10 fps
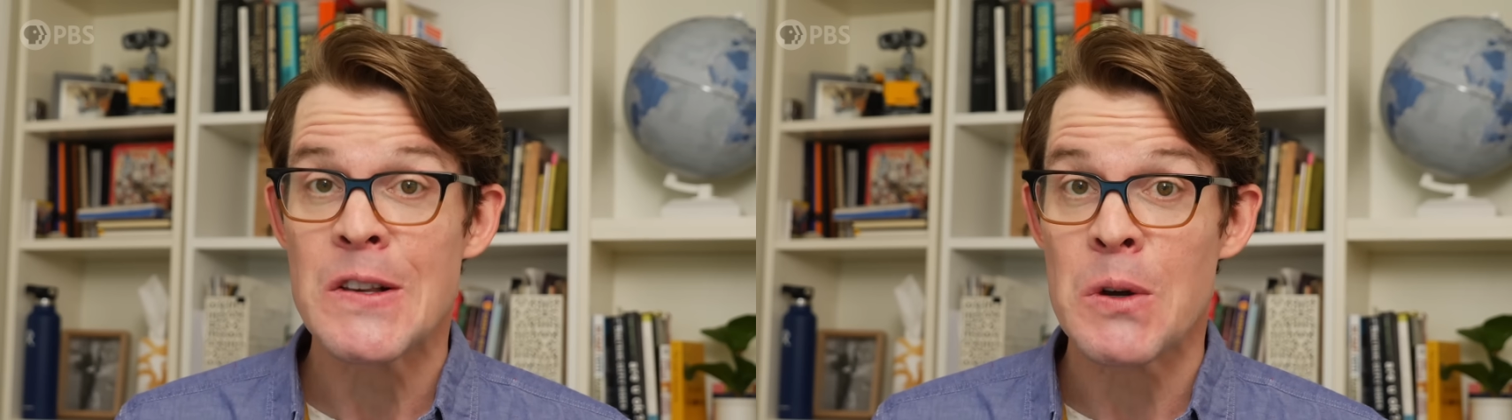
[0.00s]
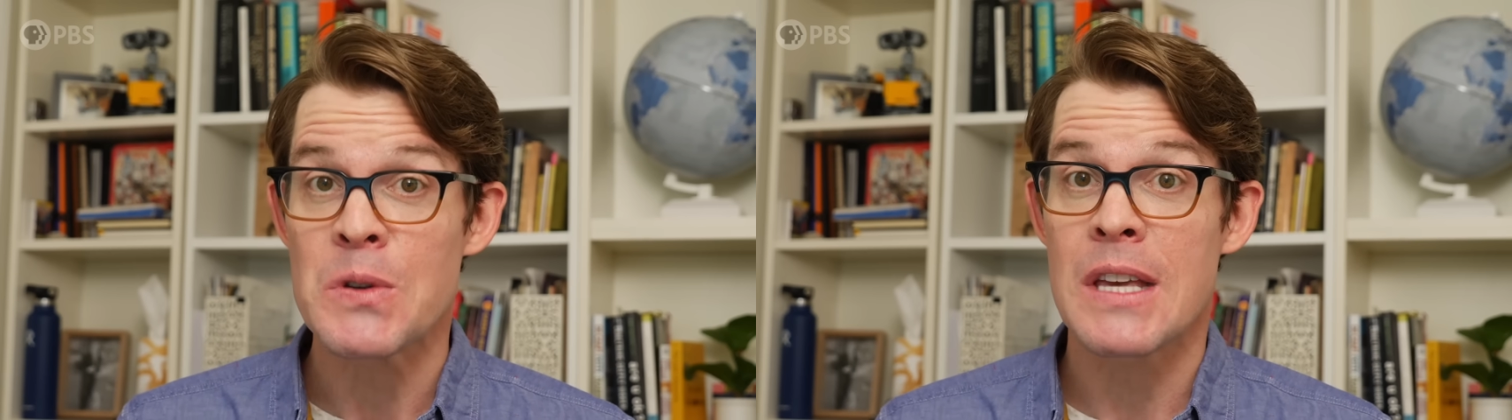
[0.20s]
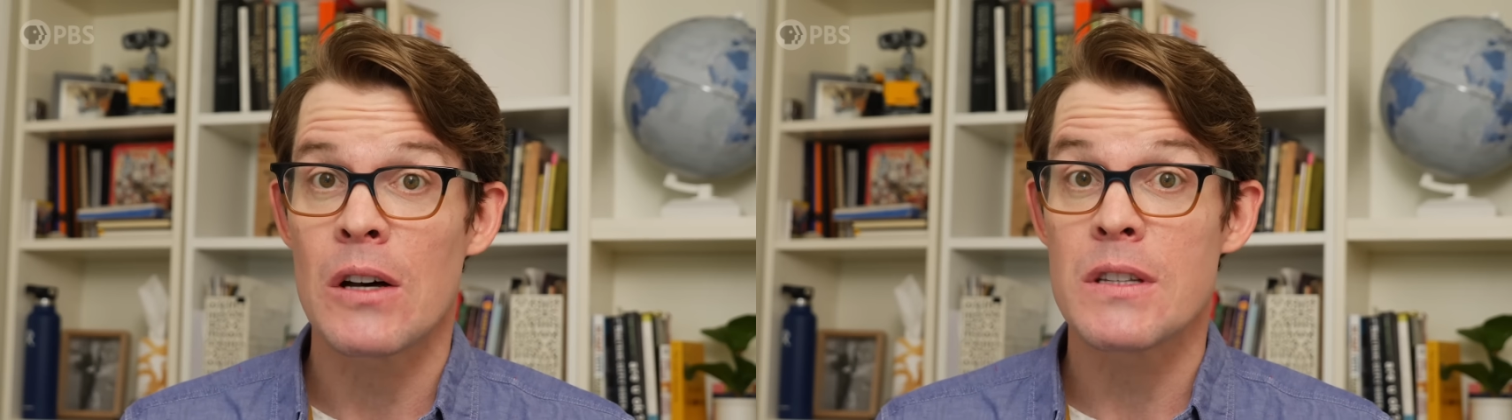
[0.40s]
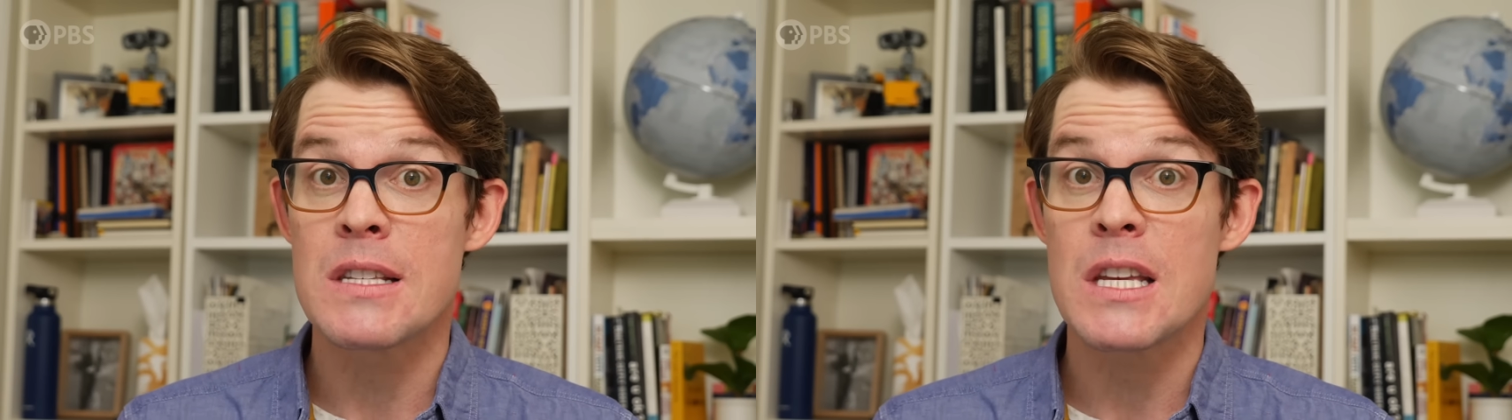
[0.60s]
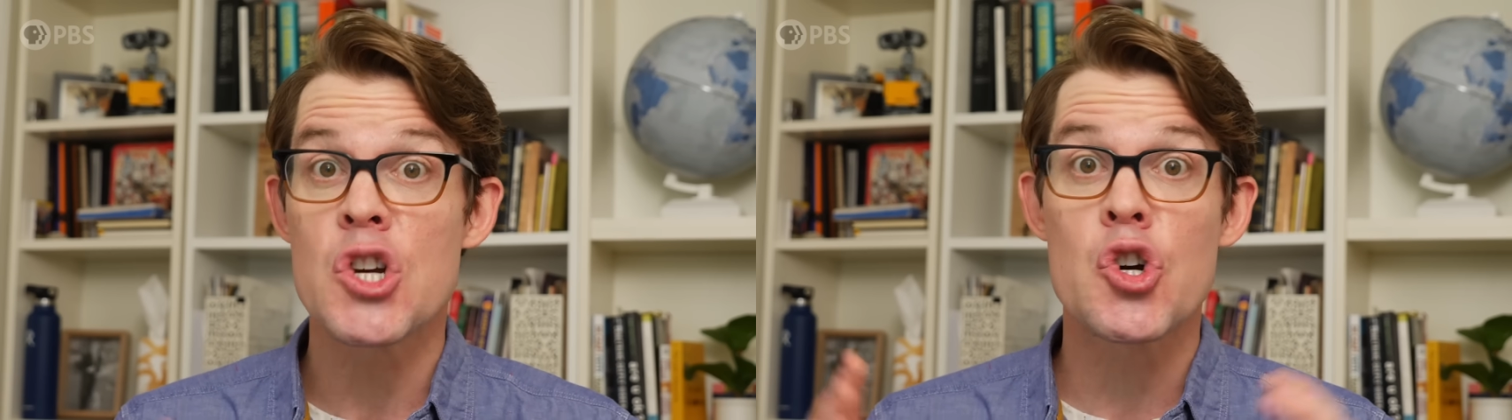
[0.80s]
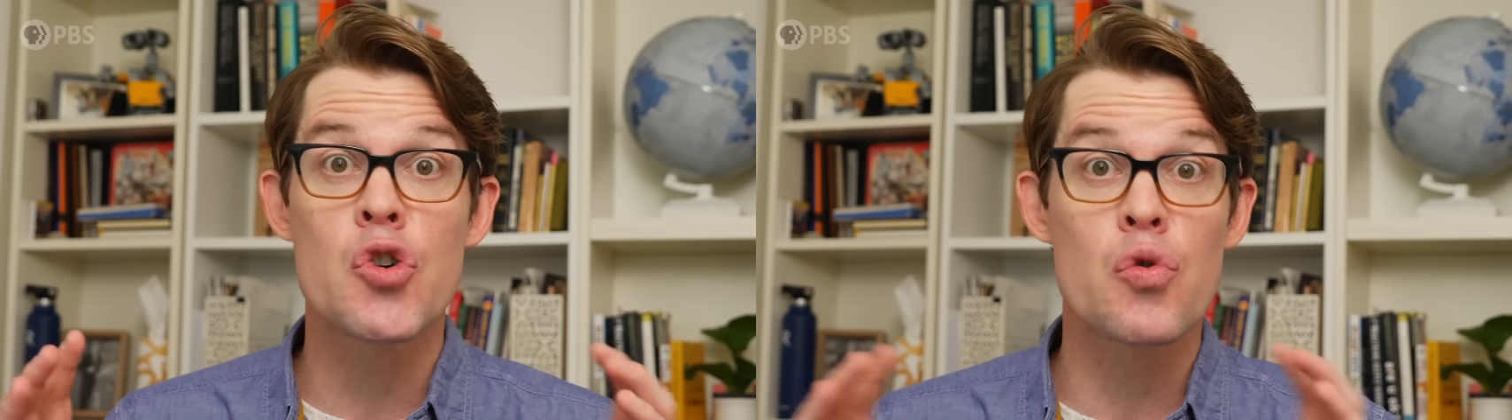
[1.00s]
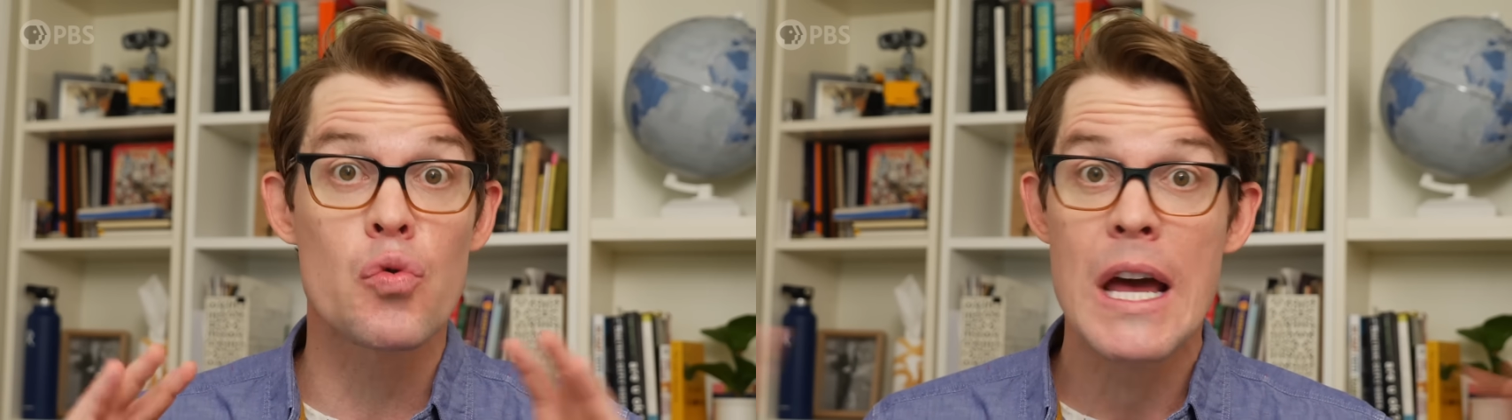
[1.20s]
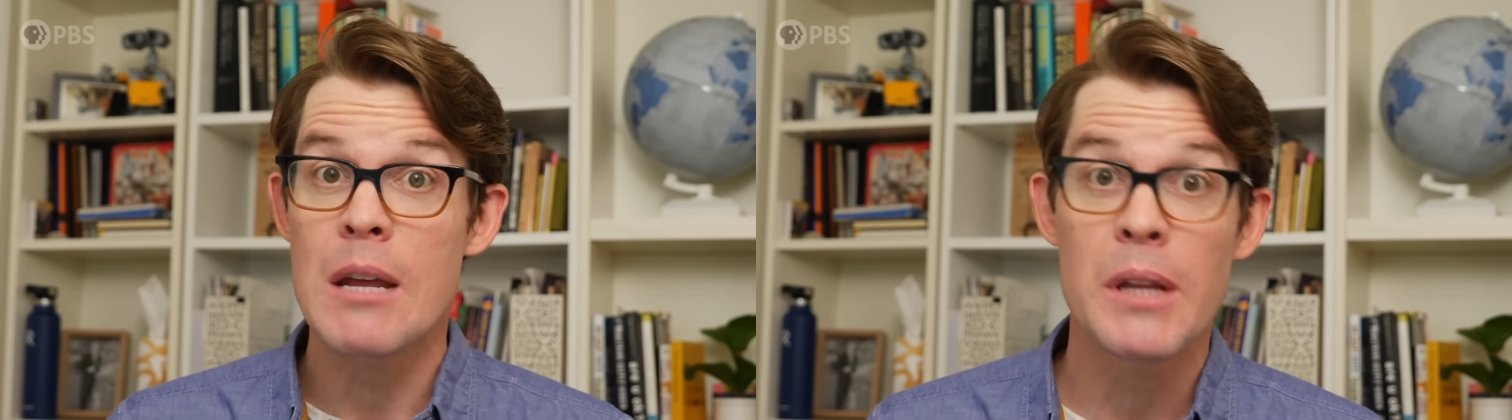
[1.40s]
exoskeletons
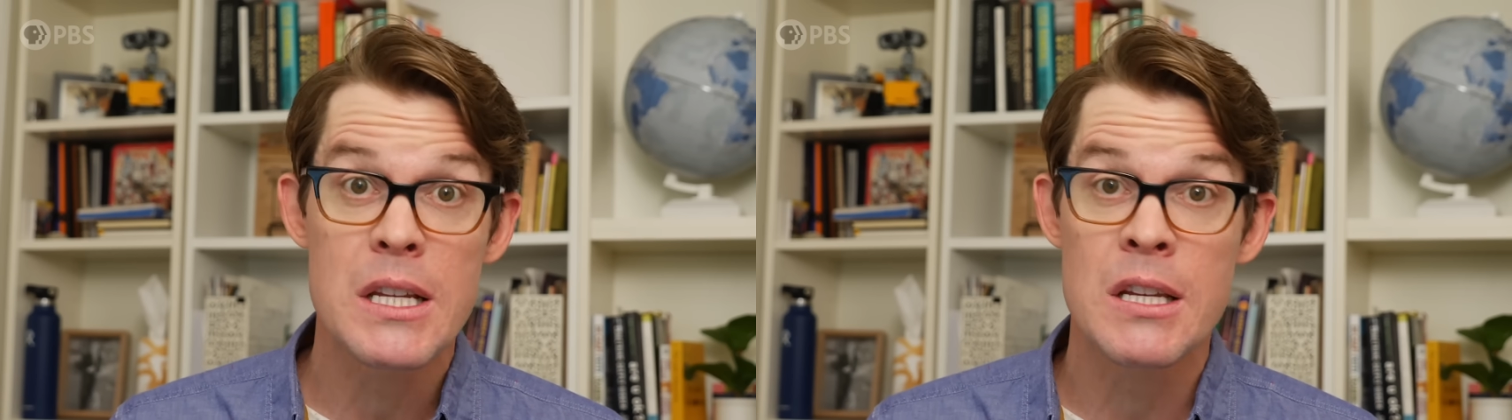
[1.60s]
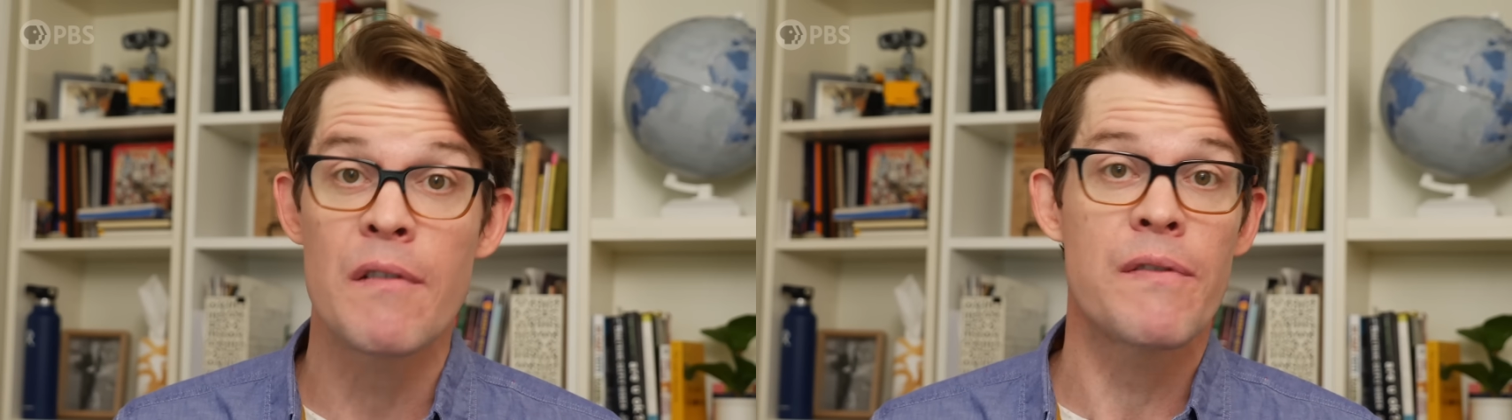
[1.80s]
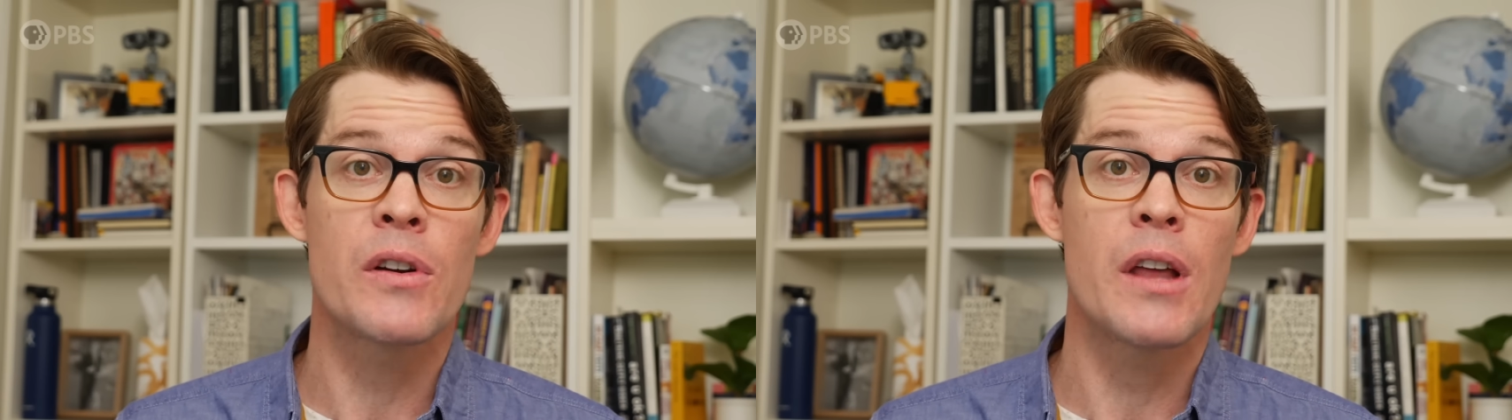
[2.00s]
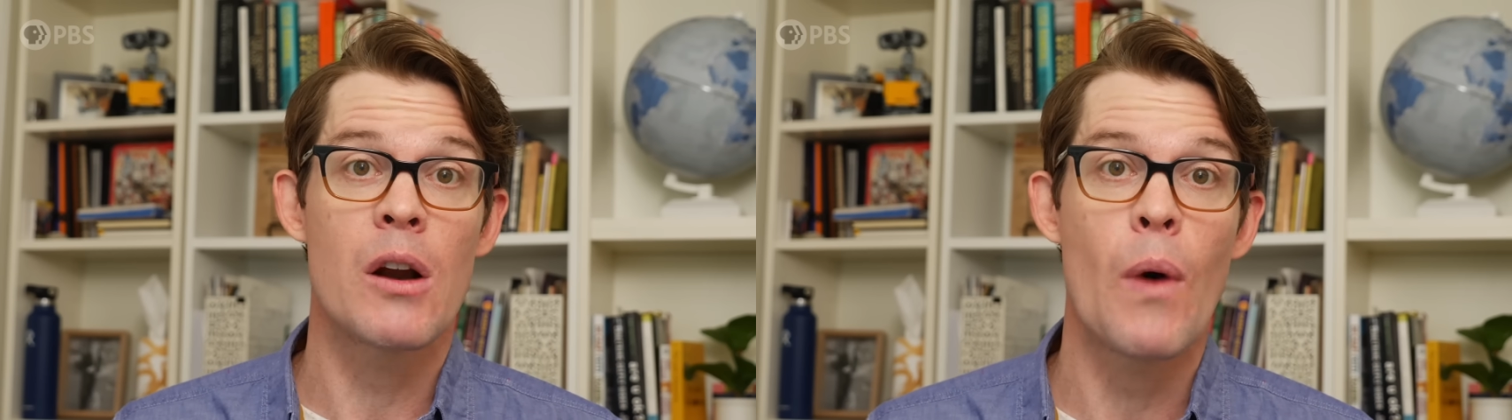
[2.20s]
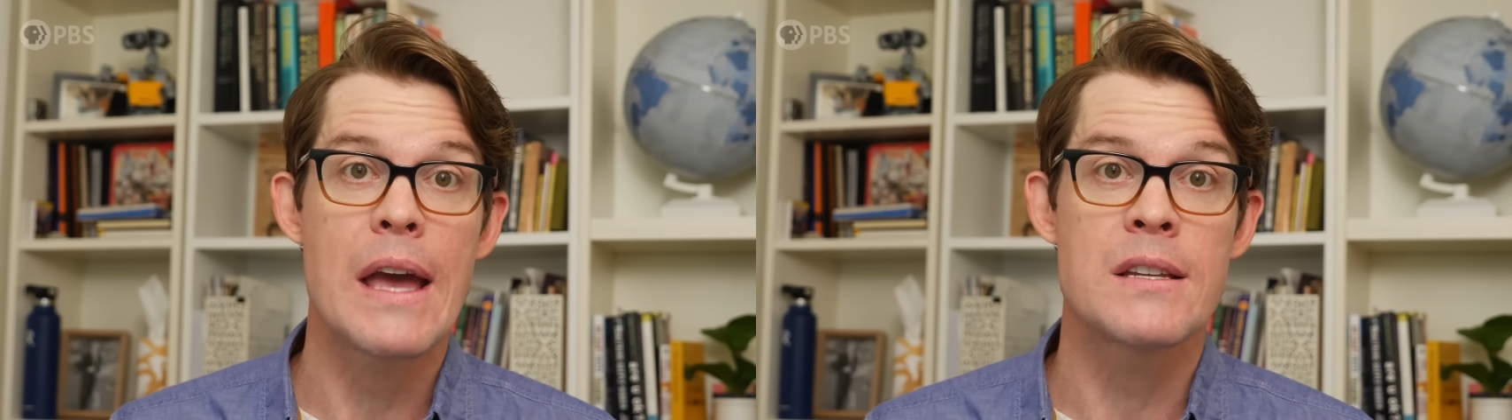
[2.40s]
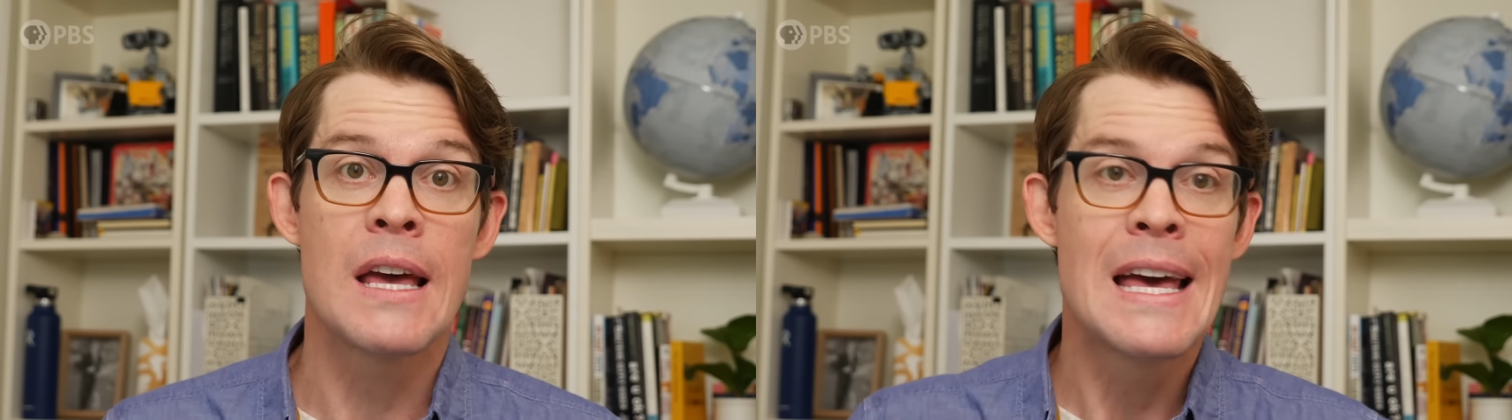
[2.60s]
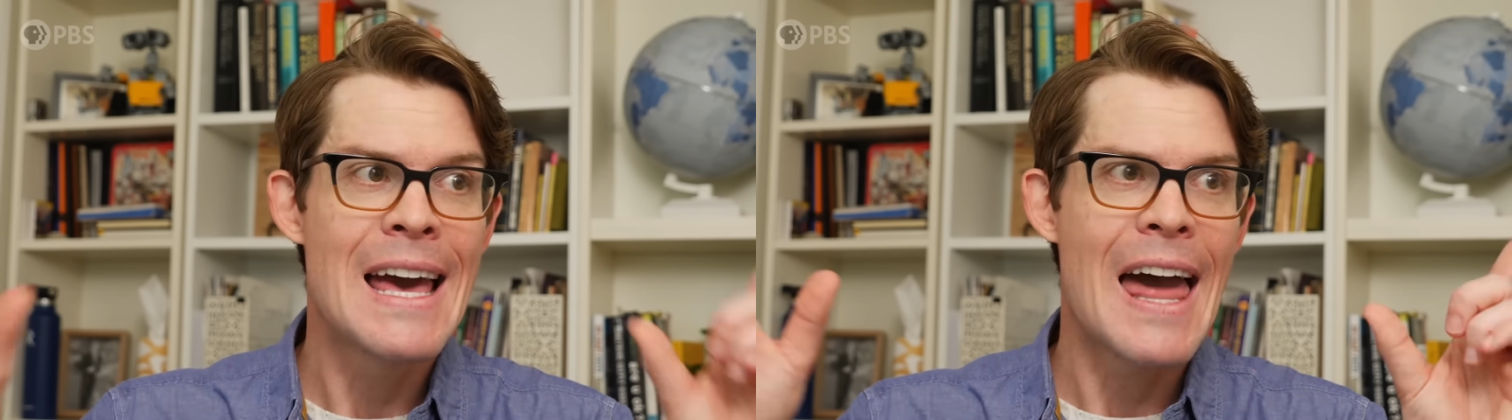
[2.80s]
incredibly tough for their weight.